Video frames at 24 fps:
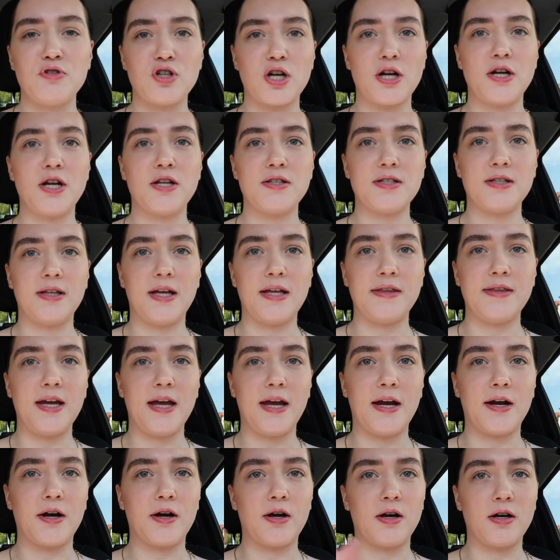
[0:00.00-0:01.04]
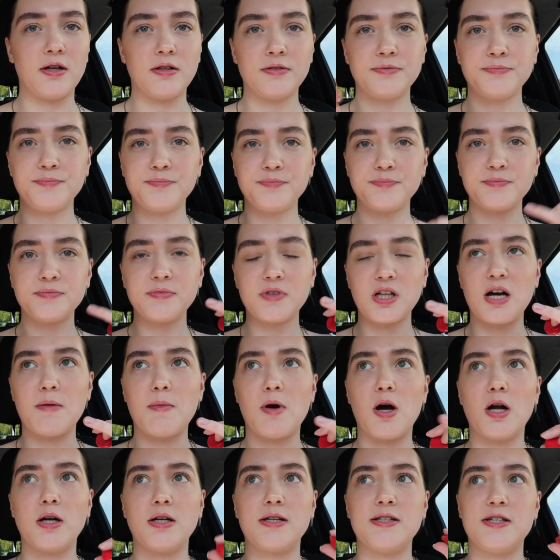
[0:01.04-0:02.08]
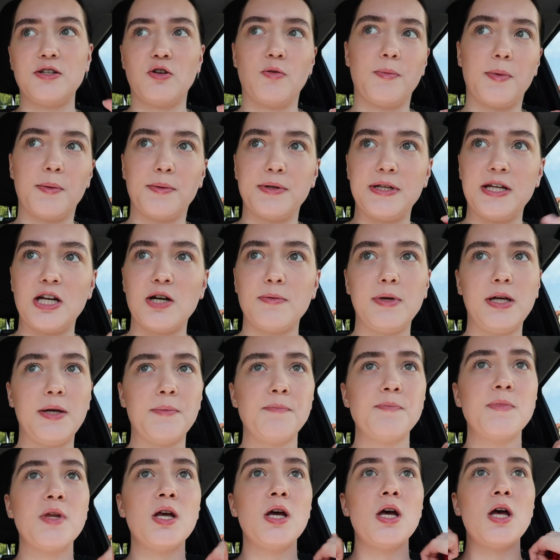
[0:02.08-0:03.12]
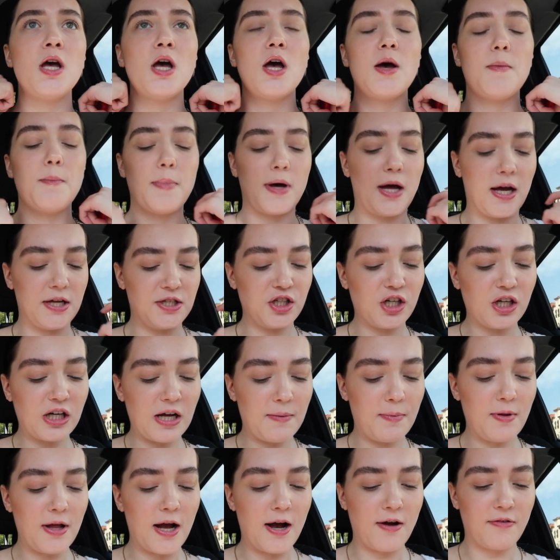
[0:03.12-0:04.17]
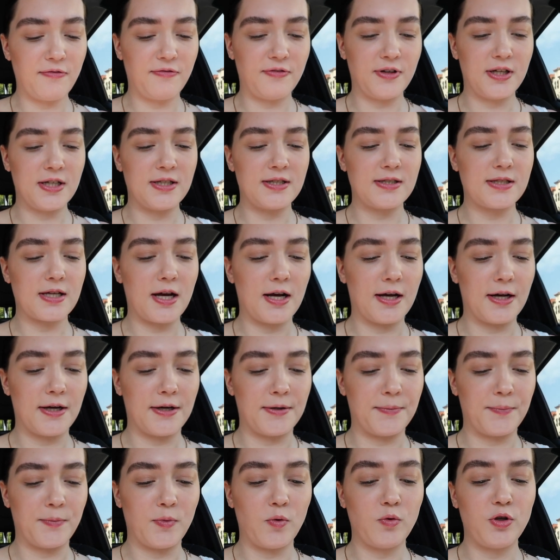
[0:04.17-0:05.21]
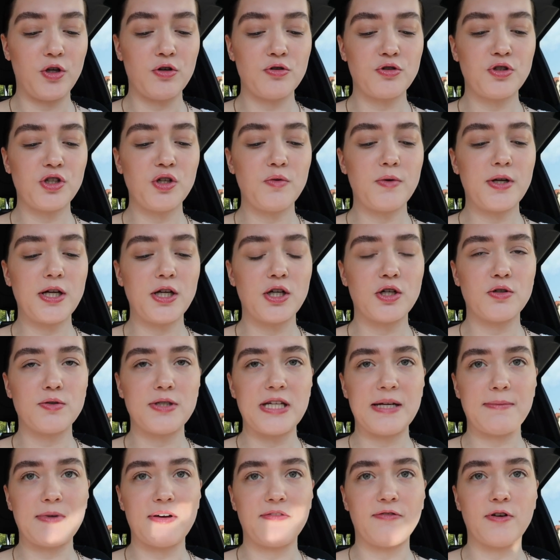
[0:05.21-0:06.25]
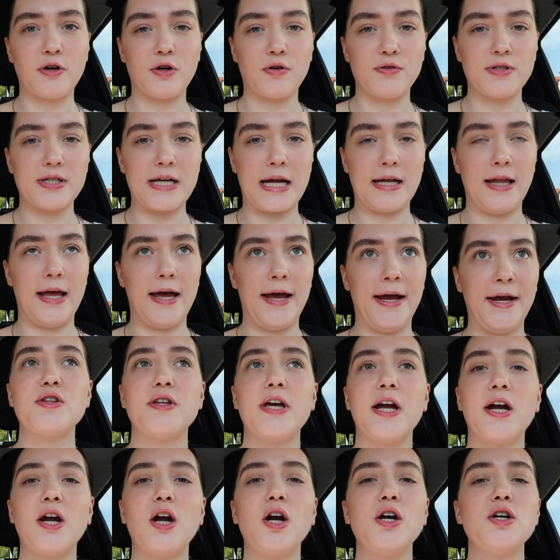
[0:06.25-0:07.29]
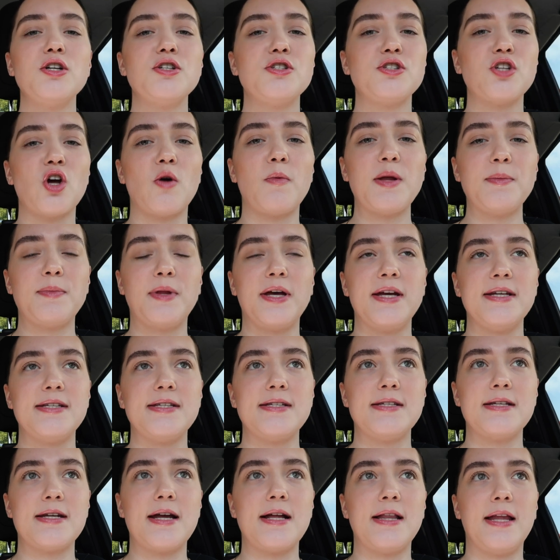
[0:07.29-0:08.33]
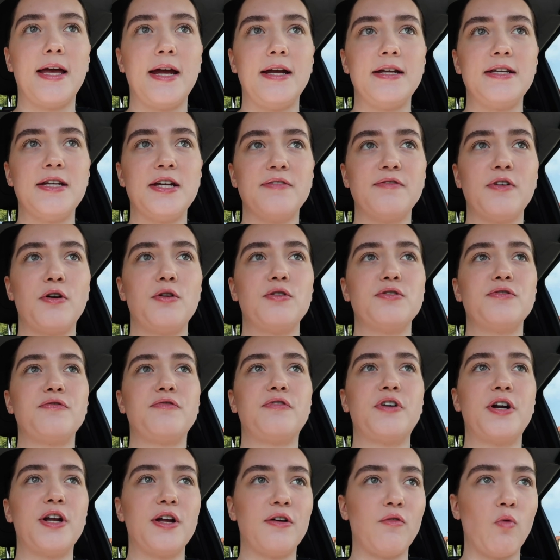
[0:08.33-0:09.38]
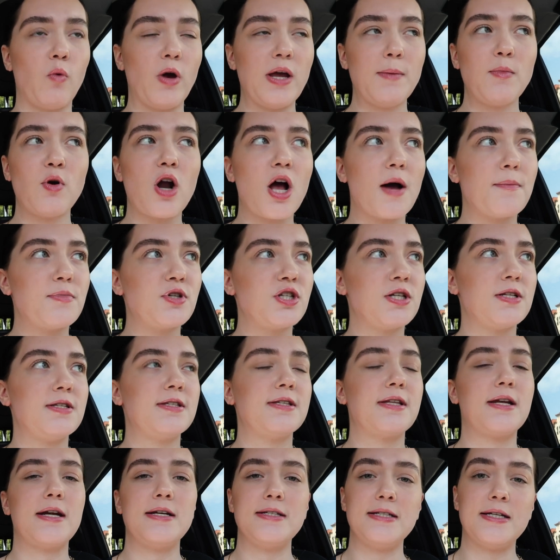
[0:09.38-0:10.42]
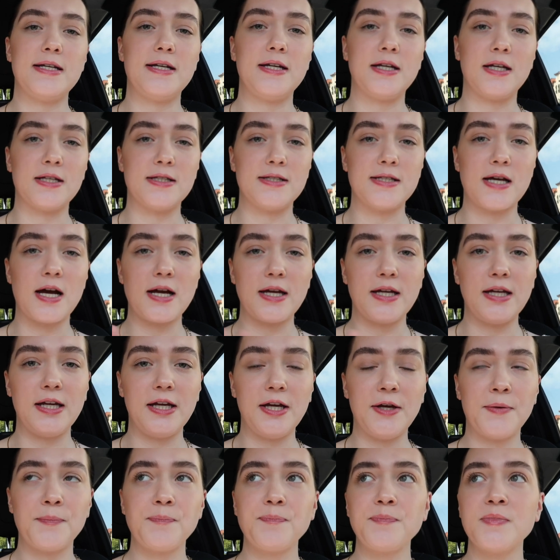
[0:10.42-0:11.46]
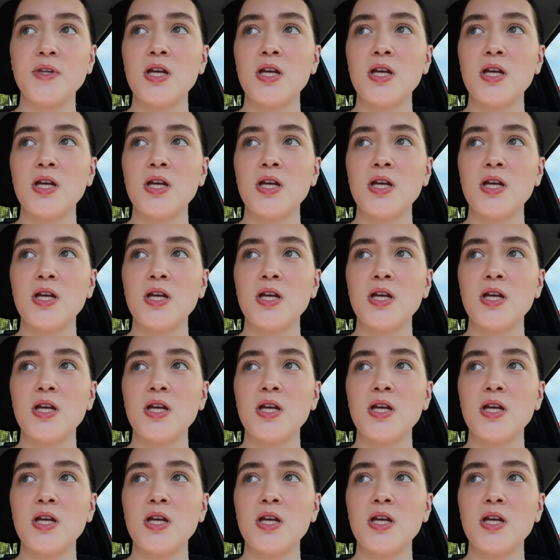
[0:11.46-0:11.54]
I'm trying not to let the air come on because you won't be able to hear me but I took a couple outfits. Um, usually when I go take my photos in LA, there are so many places in LA to take photos in front of, way more options than I did in Kentucky.